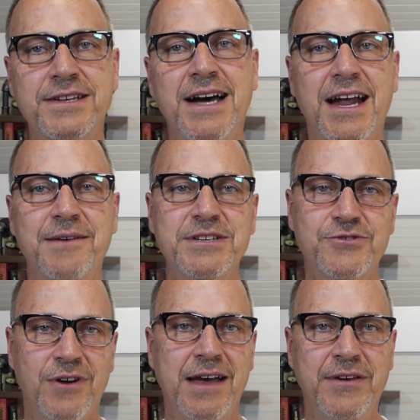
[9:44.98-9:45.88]
autonomous
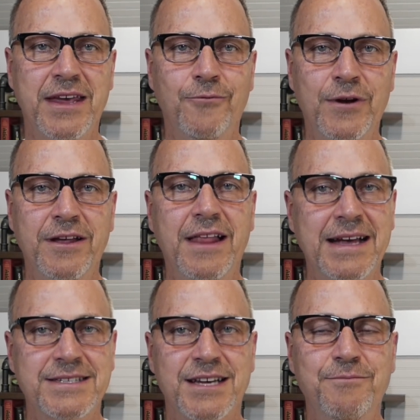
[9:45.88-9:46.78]
driving will
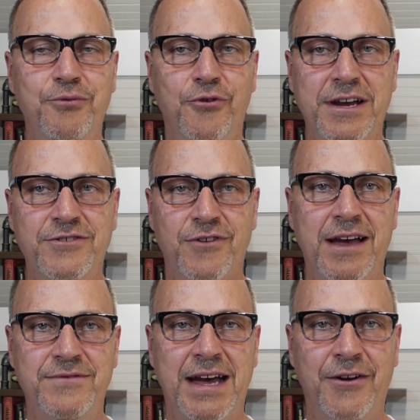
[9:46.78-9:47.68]
at some point
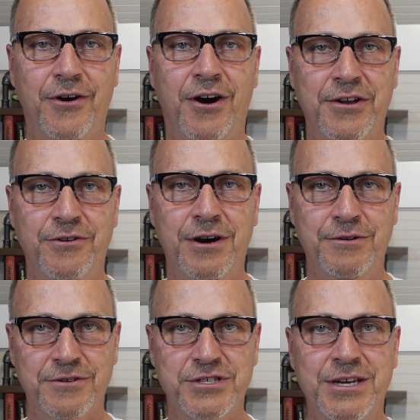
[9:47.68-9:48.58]
drive down auto
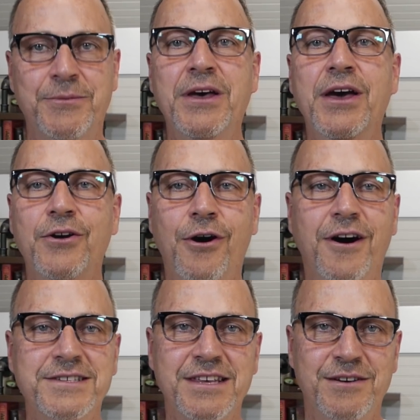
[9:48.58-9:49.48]
ownership,
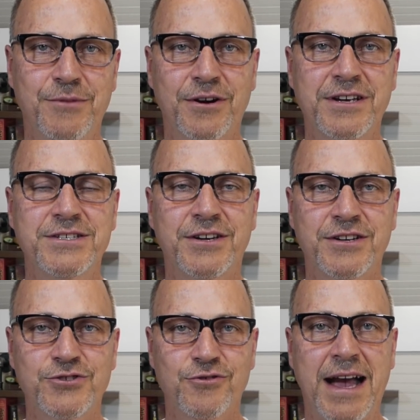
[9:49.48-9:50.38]
causing the market to
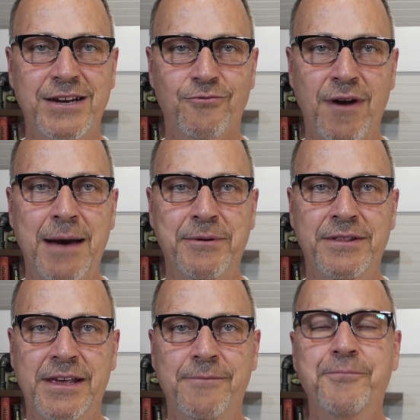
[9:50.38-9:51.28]
contract
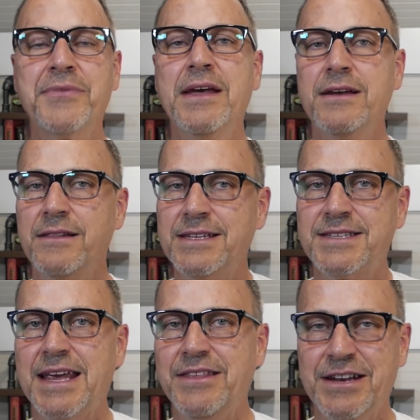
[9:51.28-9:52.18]
rapidly.
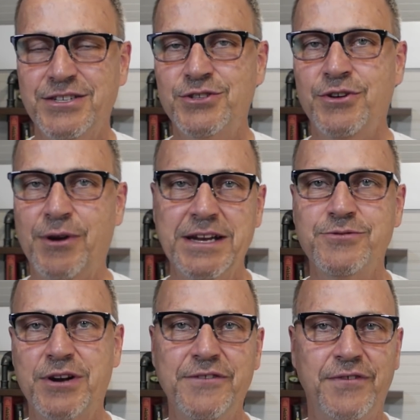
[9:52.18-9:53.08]
Let's say that in twenty
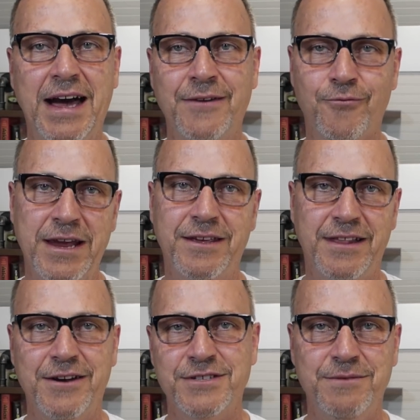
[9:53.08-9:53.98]
twenty-five,
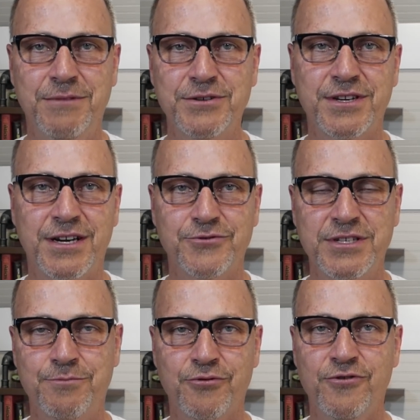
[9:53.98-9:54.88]
regulators in most
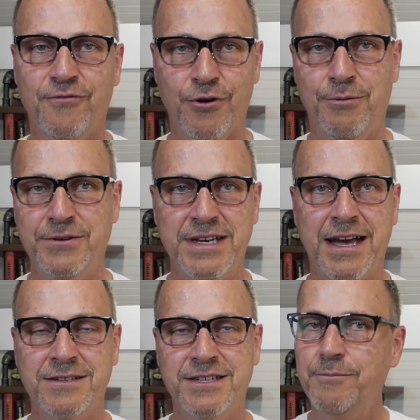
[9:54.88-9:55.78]
countries approve
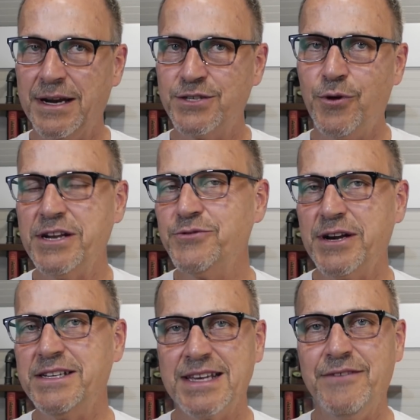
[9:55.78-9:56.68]
robotaxi. By twenty
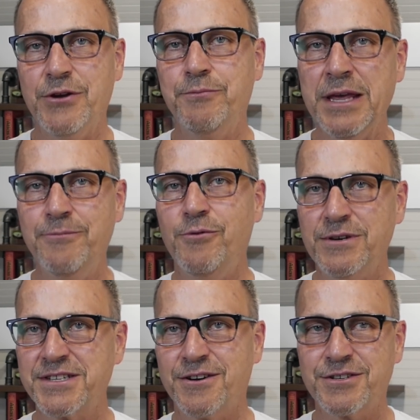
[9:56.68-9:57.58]
twenty-seven, people
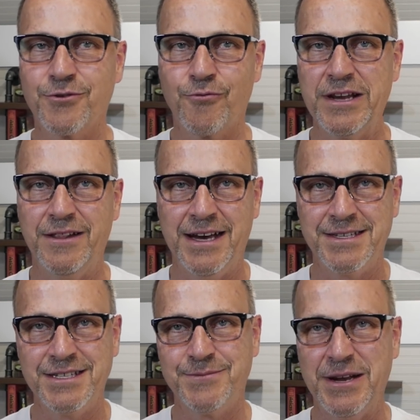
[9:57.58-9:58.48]
will start to
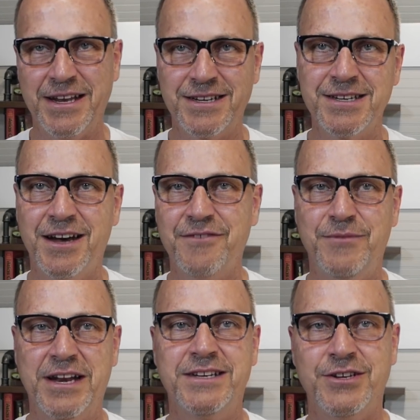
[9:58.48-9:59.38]
realize that spending a ton of
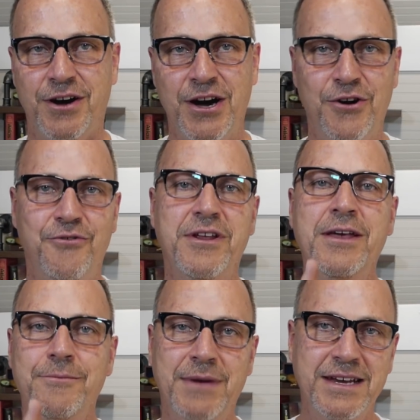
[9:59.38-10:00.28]
money to own,
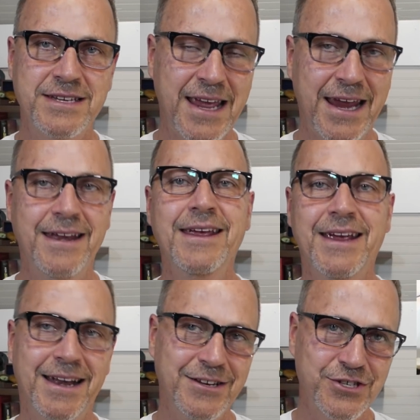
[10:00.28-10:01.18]
maintain,
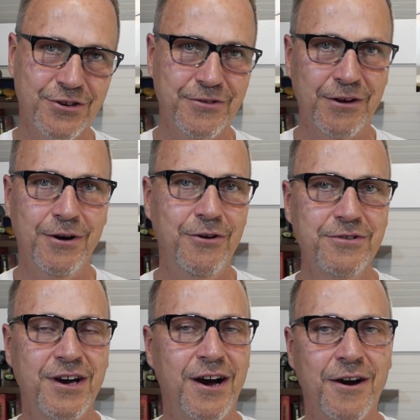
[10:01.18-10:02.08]
and insure their
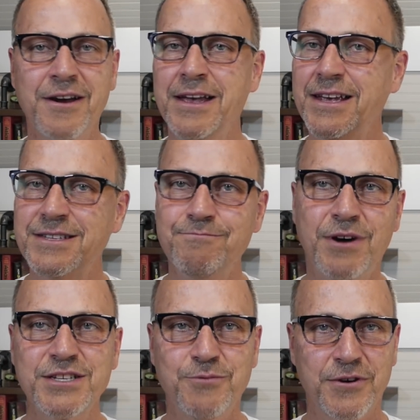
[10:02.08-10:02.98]
own car is
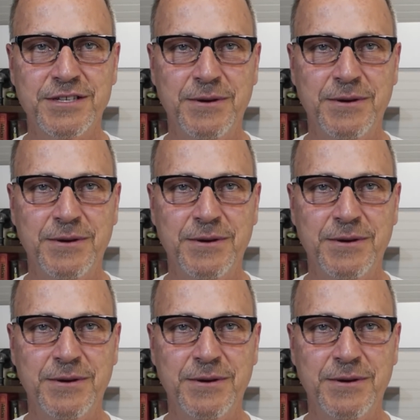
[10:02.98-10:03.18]
much more